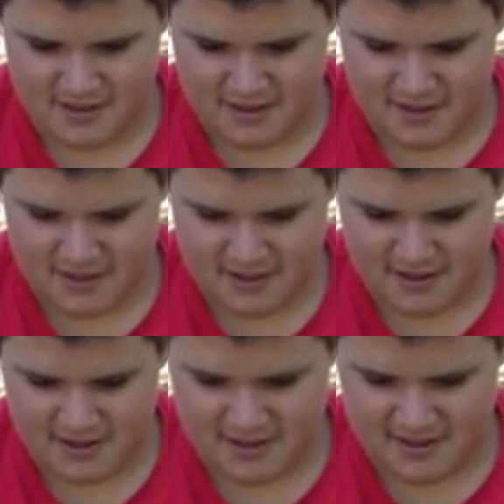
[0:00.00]

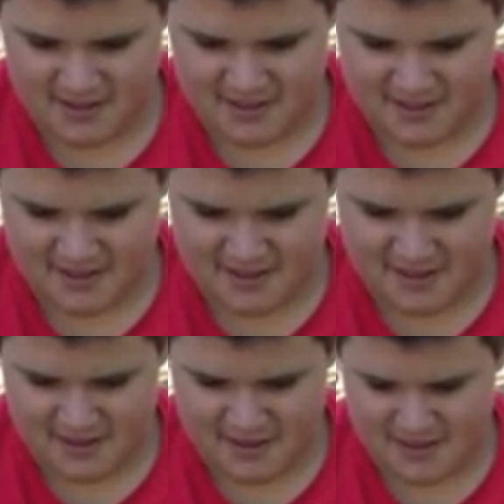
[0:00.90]

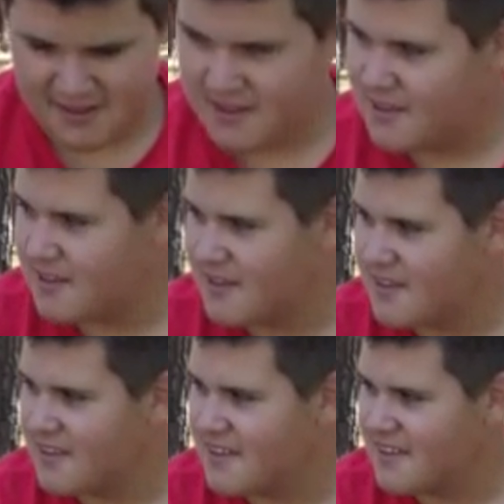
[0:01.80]

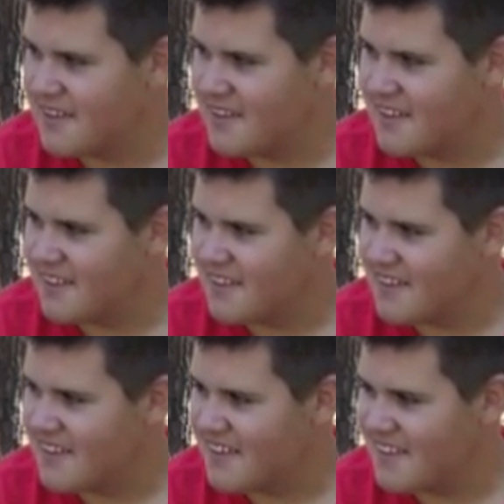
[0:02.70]

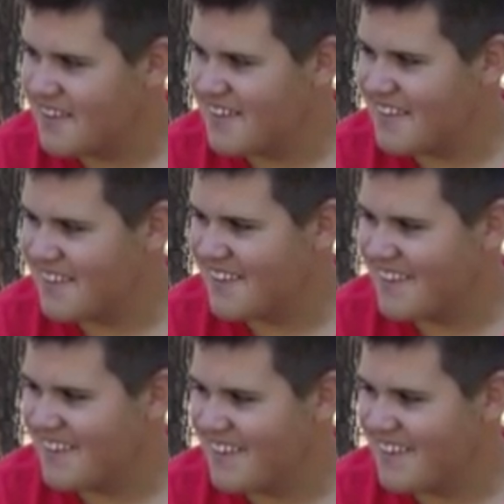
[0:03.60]
No words are spoken by the person on screen.